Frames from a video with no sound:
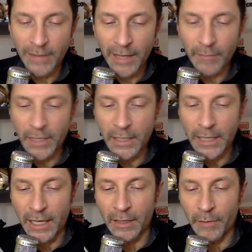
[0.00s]
They beat
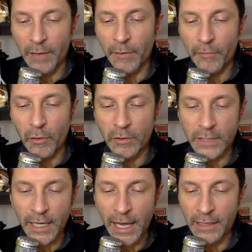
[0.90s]
Alabama, of course.
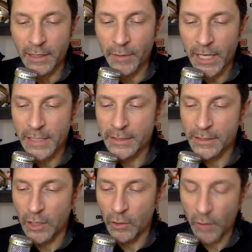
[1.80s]
I had them
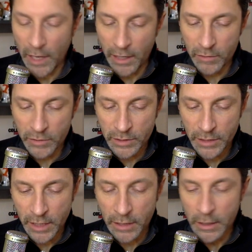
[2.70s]
against Ohio
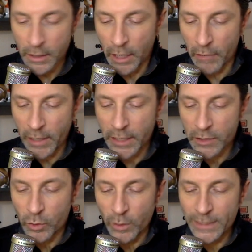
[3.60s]
State. All right, in
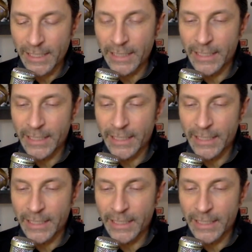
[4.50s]
twenty